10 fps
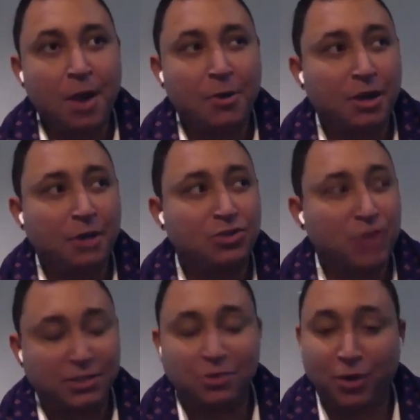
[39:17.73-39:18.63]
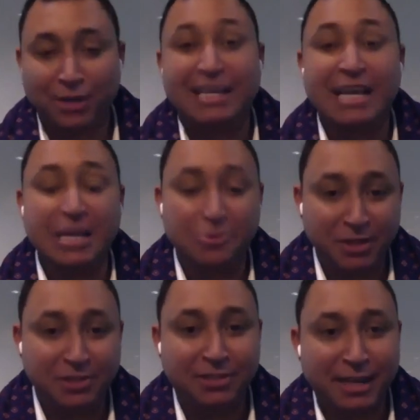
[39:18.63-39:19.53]
I would have gone straight to work in
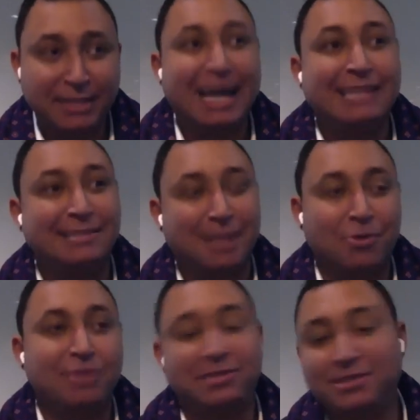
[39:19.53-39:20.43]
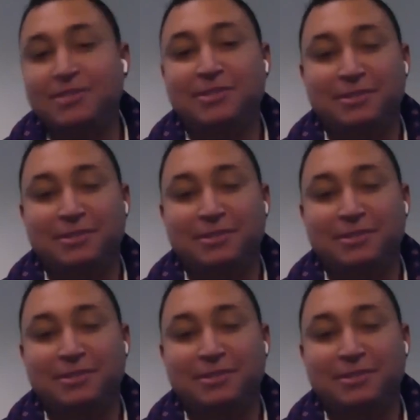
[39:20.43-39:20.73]
real estate as someone's assistant.